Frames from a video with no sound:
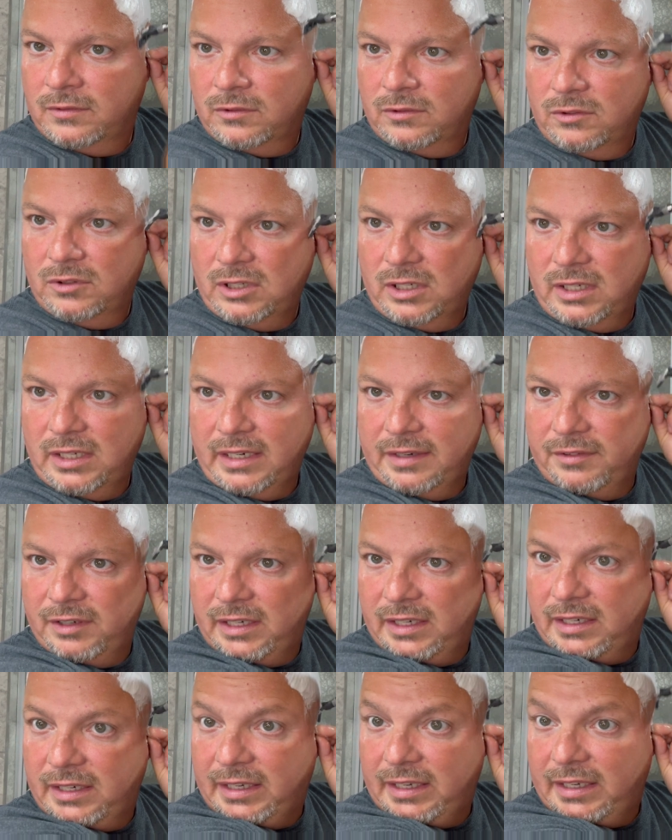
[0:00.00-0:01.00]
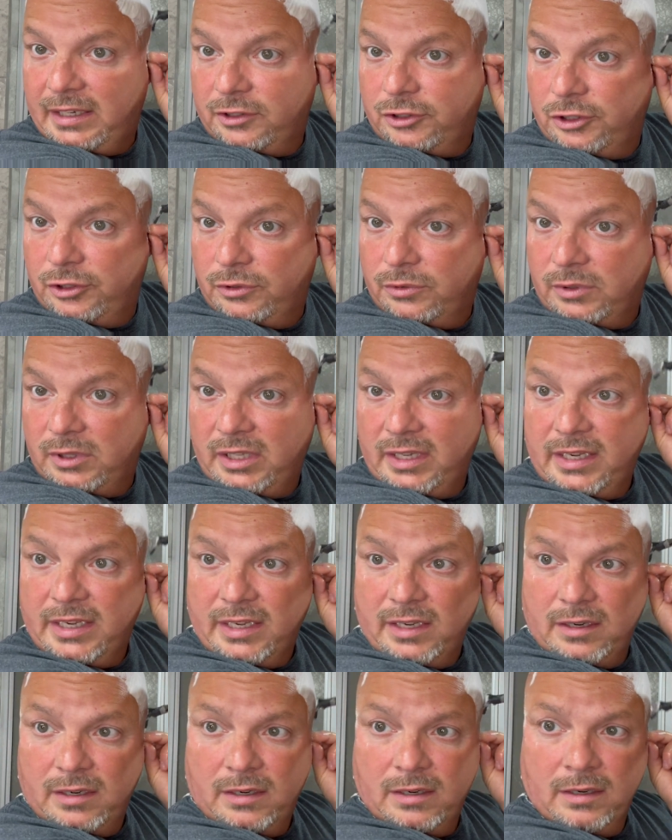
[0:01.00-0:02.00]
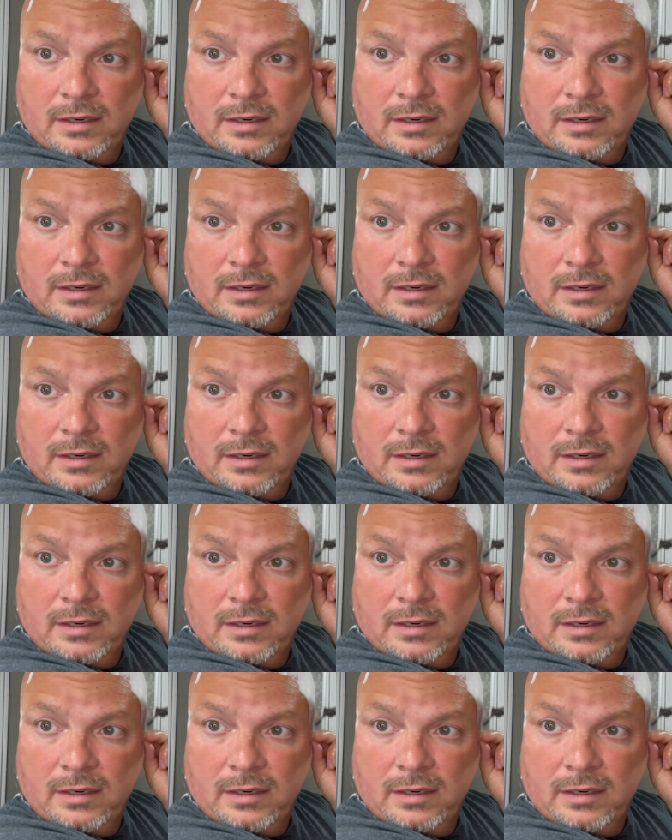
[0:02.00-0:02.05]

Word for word: We're not having any issues with that.